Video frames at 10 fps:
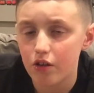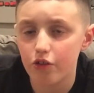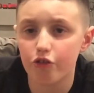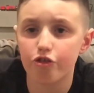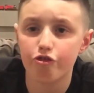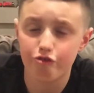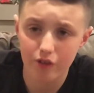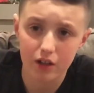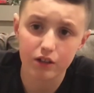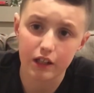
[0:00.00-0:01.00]
They're
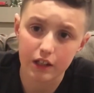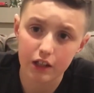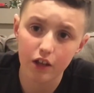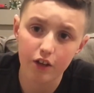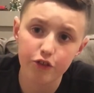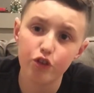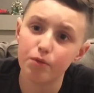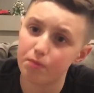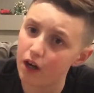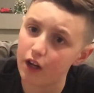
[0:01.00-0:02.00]
struggling. They lost to the
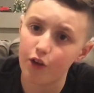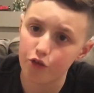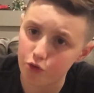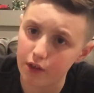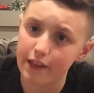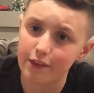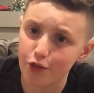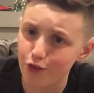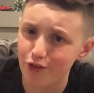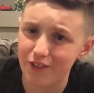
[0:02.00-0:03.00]
Broncos 28 to
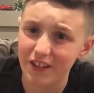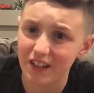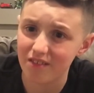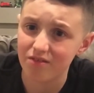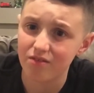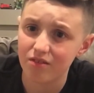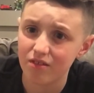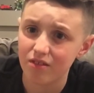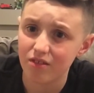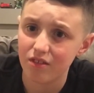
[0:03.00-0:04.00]
13.
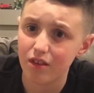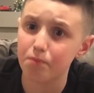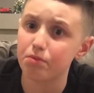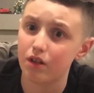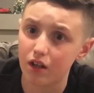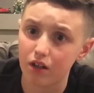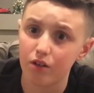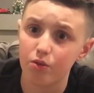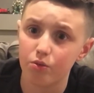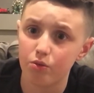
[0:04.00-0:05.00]
The
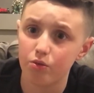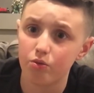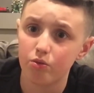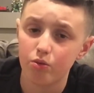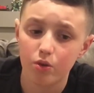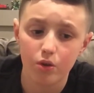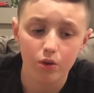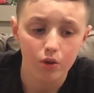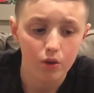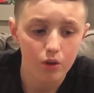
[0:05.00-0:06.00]
Broncos.
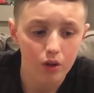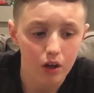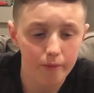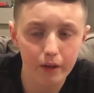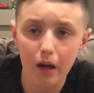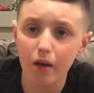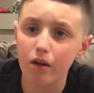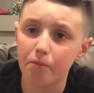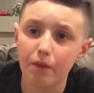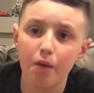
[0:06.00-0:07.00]
I'm not
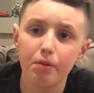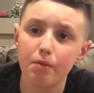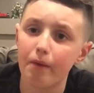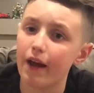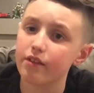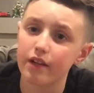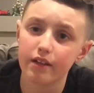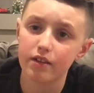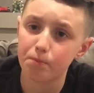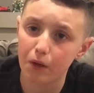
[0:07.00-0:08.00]
I'm not being biased
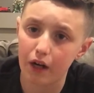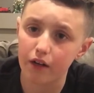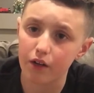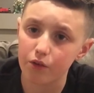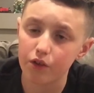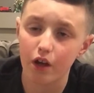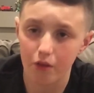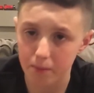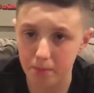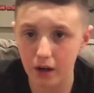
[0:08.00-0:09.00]
against the Broncos. No,
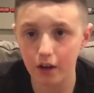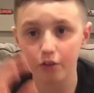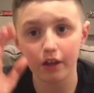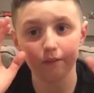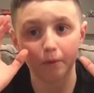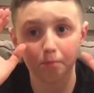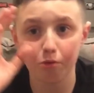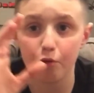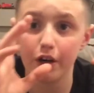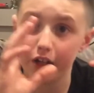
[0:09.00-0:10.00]
the Broncos have a
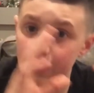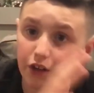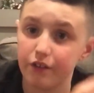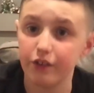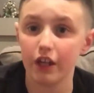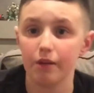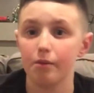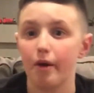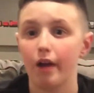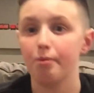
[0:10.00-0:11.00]
pretty good team
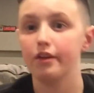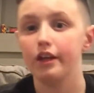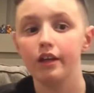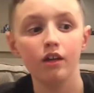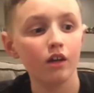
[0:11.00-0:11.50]
in my opinion.